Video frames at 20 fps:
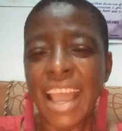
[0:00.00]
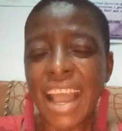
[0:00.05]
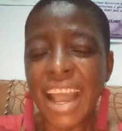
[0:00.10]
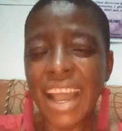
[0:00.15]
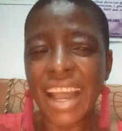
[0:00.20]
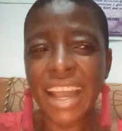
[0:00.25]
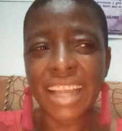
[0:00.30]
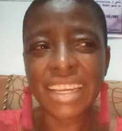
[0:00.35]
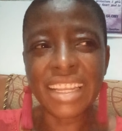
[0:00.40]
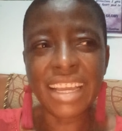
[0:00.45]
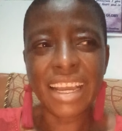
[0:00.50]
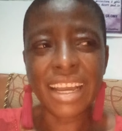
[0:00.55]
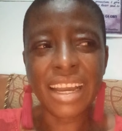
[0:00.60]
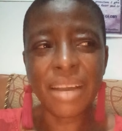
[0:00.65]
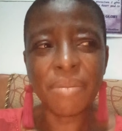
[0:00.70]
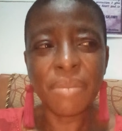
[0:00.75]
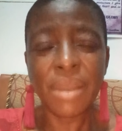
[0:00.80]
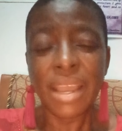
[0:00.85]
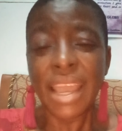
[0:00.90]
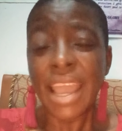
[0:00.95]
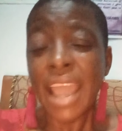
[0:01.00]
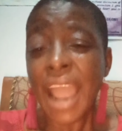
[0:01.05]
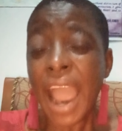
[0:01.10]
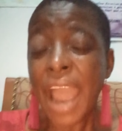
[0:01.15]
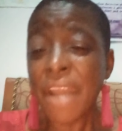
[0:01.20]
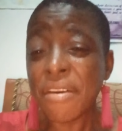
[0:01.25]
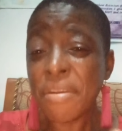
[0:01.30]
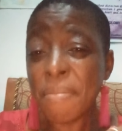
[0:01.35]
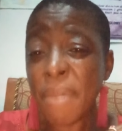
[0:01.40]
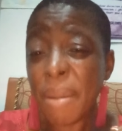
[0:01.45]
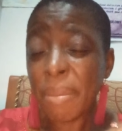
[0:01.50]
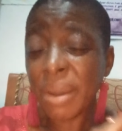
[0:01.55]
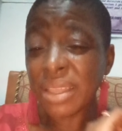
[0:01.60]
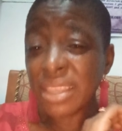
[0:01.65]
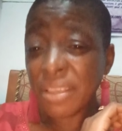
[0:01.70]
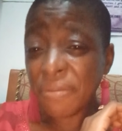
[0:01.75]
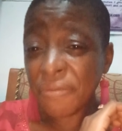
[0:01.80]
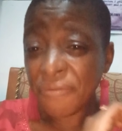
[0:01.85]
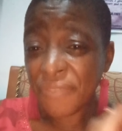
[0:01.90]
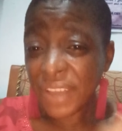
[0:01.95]
And I remember
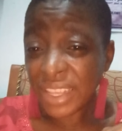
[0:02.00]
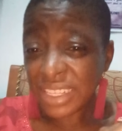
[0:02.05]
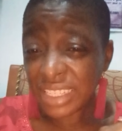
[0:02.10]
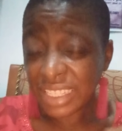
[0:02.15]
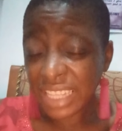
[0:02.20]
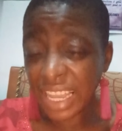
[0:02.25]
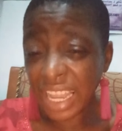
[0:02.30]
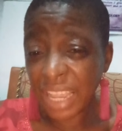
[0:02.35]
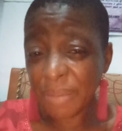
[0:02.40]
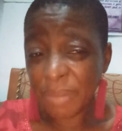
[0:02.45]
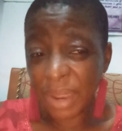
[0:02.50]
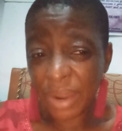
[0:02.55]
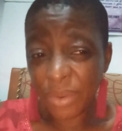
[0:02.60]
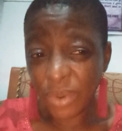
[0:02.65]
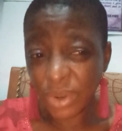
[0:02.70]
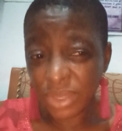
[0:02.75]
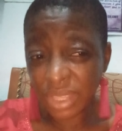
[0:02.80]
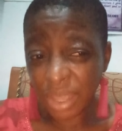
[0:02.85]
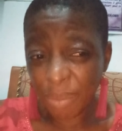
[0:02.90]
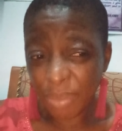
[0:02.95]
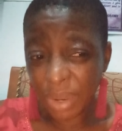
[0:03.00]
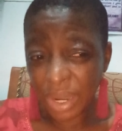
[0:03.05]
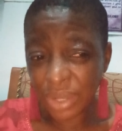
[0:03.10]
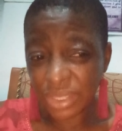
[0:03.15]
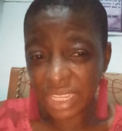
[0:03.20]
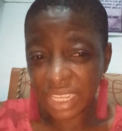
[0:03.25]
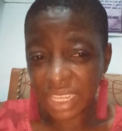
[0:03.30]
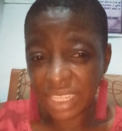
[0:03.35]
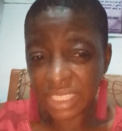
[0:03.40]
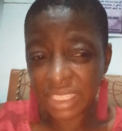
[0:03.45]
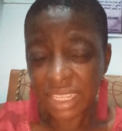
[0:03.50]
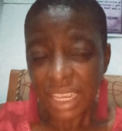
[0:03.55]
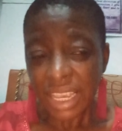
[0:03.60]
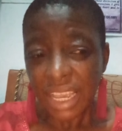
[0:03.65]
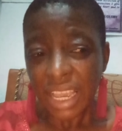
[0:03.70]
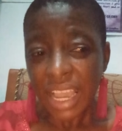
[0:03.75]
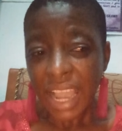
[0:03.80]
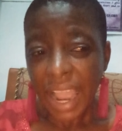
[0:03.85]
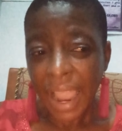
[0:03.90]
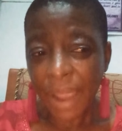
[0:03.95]
the first time I wrote about this,
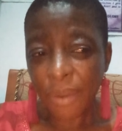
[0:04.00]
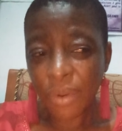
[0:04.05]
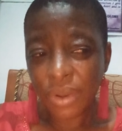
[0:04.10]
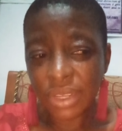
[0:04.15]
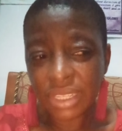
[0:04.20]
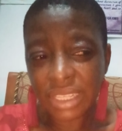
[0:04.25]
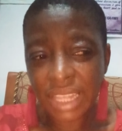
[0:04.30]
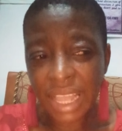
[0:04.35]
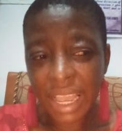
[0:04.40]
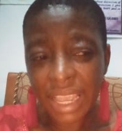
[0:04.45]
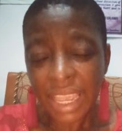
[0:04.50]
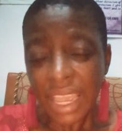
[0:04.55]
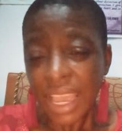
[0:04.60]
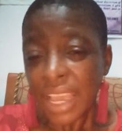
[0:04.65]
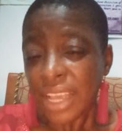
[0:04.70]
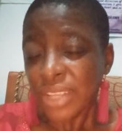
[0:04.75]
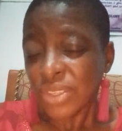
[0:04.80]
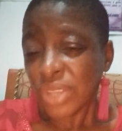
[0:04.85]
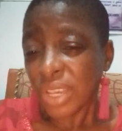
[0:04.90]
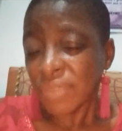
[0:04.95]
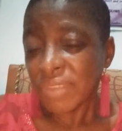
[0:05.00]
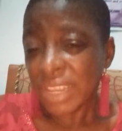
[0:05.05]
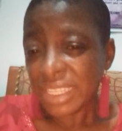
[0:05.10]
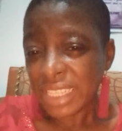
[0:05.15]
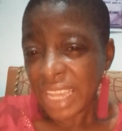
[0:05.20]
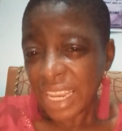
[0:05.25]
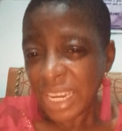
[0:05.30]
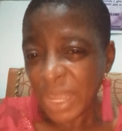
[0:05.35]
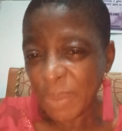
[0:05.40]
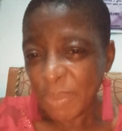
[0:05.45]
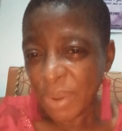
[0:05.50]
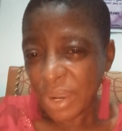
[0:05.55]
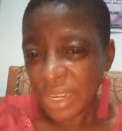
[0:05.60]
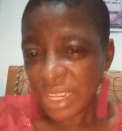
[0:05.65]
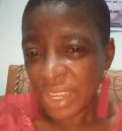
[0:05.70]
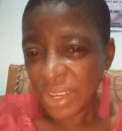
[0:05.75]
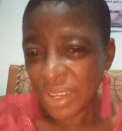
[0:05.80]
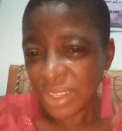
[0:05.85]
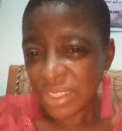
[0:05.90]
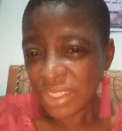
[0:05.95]
I was like, so if there's
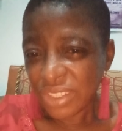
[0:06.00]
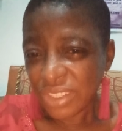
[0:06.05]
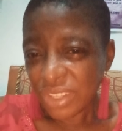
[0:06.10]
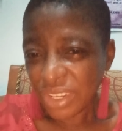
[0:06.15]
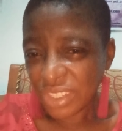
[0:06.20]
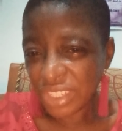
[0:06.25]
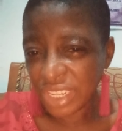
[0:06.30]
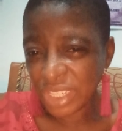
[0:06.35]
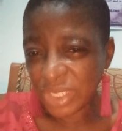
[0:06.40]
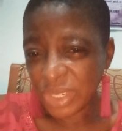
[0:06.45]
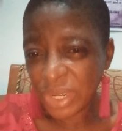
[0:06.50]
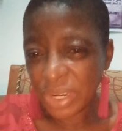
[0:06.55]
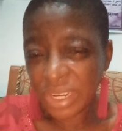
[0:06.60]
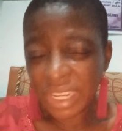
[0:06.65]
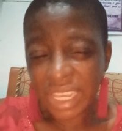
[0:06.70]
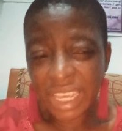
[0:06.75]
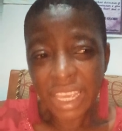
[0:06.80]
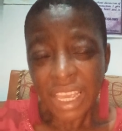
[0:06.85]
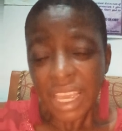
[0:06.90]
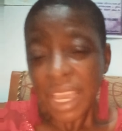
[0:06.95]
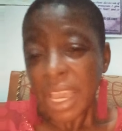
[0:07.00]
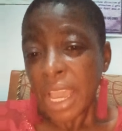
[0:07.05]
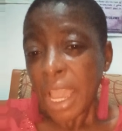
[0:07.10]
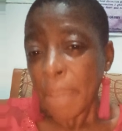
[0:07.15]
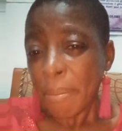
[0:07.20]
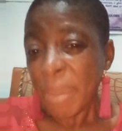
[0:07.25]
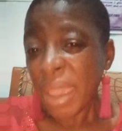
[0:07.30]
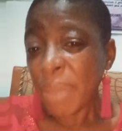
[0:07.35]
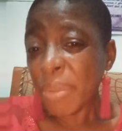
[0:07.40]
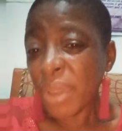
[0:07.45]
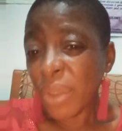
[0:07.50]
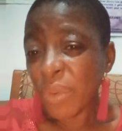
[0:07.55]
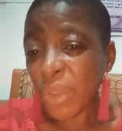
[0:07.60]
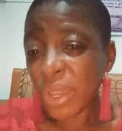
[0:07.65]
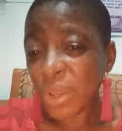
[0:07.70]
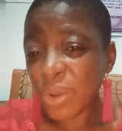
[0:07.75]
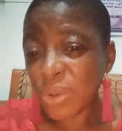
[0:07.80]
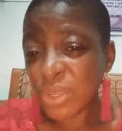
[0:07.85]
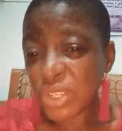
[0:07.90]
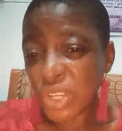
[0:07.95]
anybody on such a journey, maybe
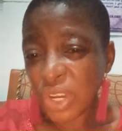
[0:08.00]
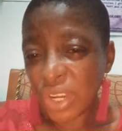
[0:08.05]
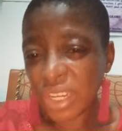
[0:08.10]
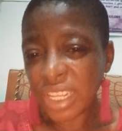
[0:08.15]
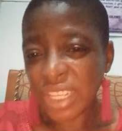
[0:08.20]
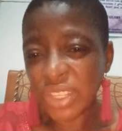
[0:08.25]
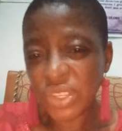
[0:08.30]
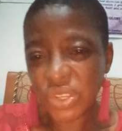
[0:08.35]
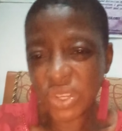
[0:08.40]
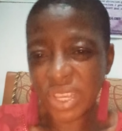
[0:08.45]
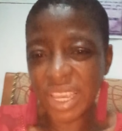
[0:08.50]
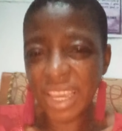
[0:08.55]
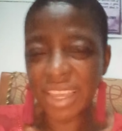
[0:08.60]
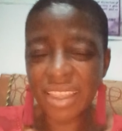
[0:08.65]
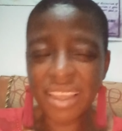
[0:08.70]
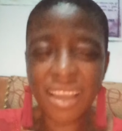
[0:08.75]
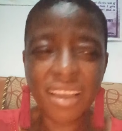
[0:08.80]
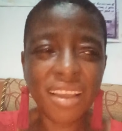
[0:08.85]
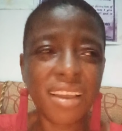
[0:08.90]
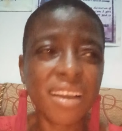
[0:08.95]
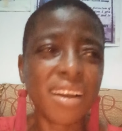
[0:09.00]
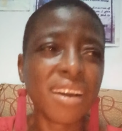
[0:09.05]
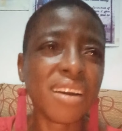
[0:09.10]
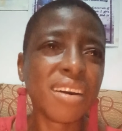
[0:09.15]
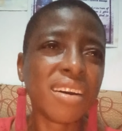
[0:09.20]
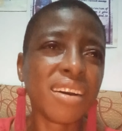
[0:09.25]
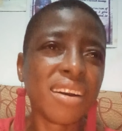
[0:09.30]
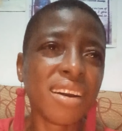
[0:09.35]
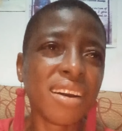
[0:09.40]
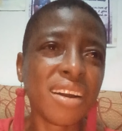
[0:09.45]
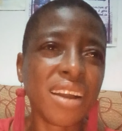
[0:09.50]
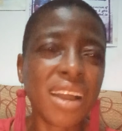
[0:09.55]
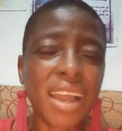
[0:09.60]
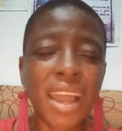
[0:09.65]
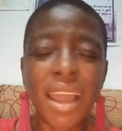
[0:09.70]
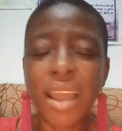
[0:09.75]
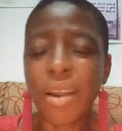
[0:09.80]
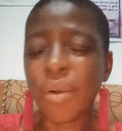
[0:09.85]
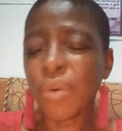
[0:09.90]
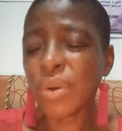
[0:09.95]
we could journey together.
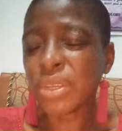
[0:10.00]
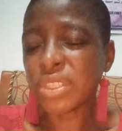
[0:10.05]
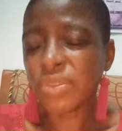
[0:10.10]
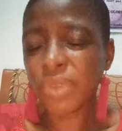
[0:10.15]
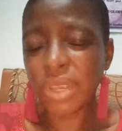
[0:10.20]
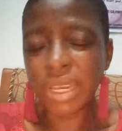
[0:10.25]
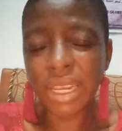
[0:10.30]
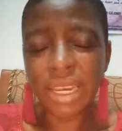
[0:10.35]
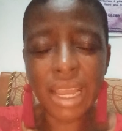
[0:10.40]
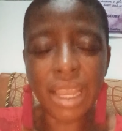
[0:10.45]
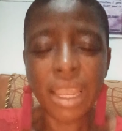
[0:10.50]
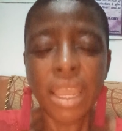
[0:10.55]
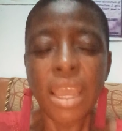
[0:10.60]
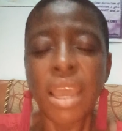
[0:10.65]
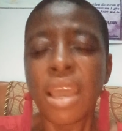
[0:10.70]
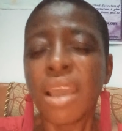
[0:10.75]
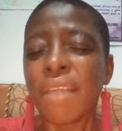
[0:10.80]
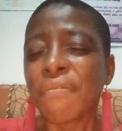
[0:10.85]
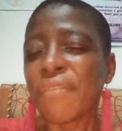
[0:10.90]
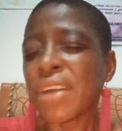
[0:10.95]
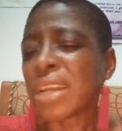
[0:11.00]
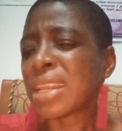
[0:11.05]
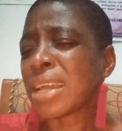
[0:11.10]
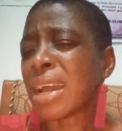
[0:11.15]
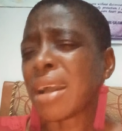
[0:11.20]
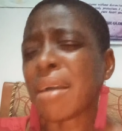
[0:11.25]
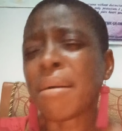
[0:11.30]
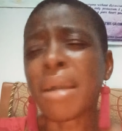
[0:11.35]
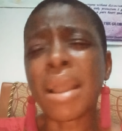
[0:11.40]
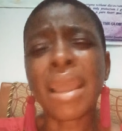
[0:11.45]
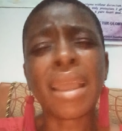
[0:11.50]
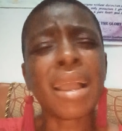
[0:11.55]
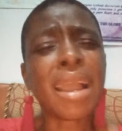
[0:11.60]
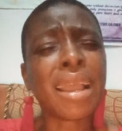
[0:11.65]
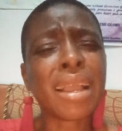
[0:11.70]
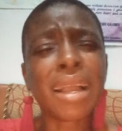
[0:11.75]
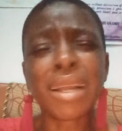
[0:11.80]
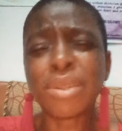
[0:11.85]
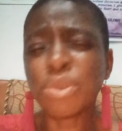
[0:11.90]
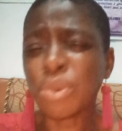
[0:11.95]
I was really like, Father,
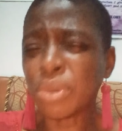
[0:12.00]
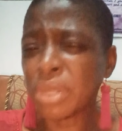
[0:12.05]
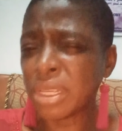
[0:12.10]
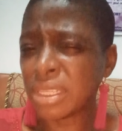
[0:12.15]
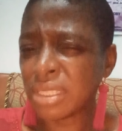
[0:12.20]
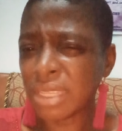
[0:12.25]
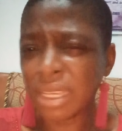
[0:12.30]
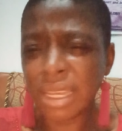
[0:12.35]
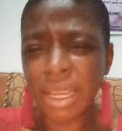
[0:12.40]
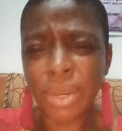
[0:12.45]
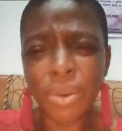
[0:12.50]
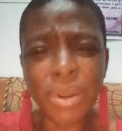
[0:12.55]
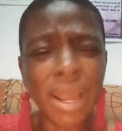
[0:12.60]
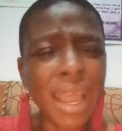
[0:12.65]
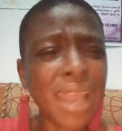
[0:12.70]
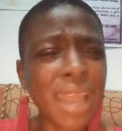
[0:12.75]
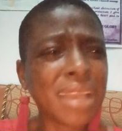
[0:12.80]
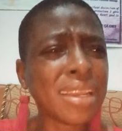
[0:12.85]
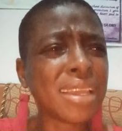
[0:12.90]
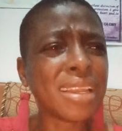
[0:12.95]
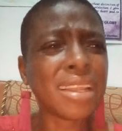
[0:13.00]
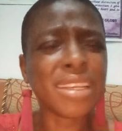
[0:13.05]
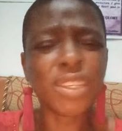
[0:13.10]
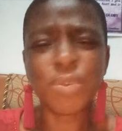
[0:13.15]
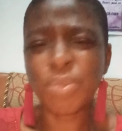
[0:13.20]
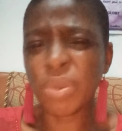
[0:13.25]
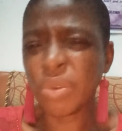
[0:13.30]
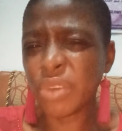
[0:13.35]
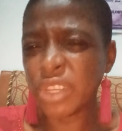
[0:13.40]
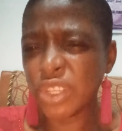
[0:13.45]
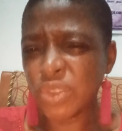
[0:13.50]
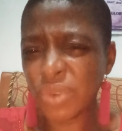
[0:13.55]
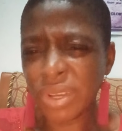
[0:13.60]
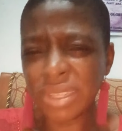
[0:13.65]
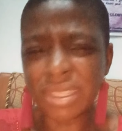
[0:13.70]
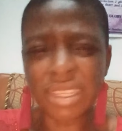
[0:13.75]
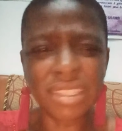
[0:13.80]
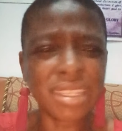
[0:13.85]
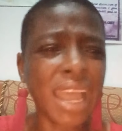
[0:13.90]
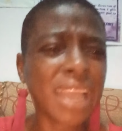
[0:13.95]
I can't do this thing alone. I need a spiritual
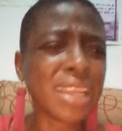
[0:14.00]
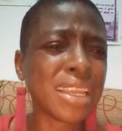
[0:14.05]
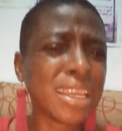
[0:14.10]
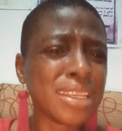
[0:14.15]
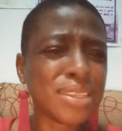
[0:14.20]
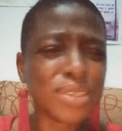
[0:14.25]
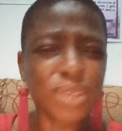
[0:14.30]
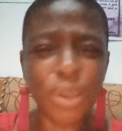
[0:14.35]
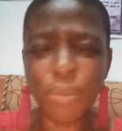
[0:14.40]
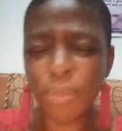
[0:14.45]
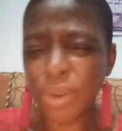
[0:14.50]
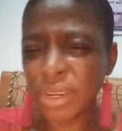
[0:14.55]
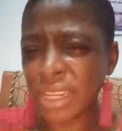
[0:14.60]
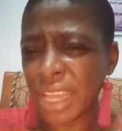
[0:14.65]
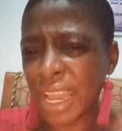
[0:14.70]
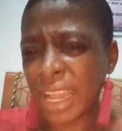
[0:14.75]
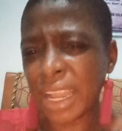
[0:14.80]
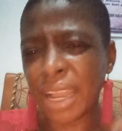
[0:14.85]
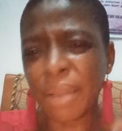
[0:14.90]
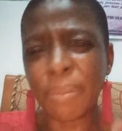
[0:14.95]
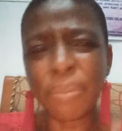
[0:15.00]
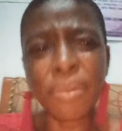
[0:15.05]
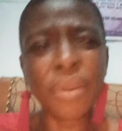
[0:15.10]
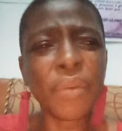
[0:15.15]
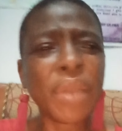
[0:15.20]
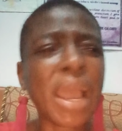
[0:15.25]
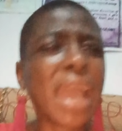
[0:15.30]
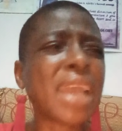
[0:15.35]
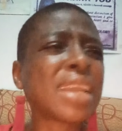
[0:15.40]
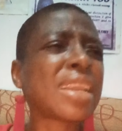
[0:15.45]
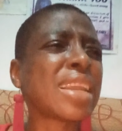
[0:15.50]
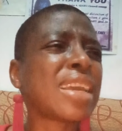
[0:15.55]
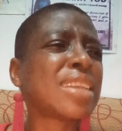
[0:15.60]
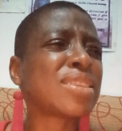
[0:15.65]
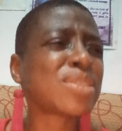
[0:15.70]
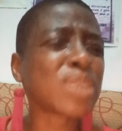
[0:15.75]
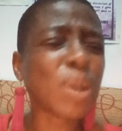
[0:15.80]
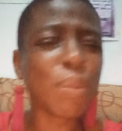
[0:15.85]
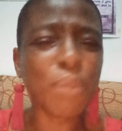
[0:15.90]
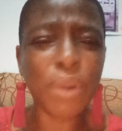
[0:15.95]
sister. I need somebody I can pray with. I
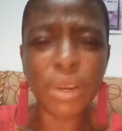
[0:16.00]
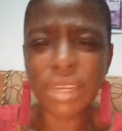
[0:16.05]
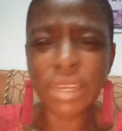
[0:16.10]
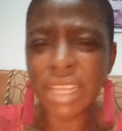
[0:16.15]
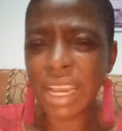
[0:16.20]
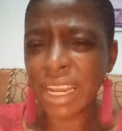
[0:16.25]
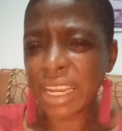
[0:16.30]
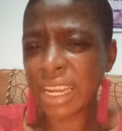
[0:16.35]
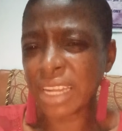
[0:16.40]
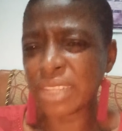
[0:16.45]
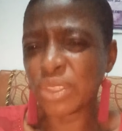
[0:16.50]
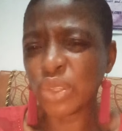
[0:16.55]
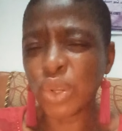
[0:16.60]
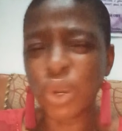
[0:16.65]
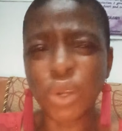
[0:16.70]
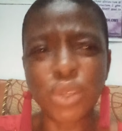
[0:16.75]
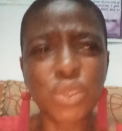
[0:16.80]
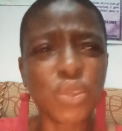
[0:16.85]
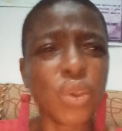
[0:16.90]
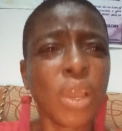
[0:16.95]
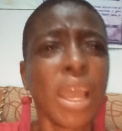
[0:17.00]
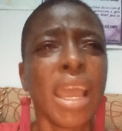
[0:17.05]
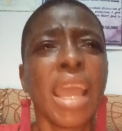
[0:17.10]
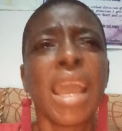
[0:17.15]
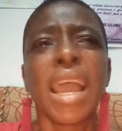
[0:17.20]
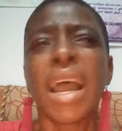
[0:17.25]
need somebody I can talk to.